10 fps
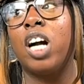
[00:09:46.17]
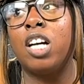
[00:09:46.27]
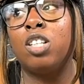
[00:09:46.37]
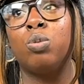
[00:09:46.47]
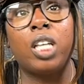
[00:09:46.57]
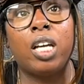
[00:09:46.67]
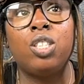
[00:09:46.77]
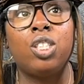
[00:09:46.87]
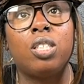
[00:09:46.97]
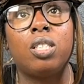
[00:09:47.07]

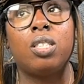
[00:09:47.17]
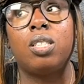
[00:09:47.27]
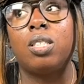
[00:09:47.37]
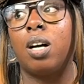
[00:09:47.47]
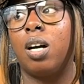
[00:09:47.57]
connotations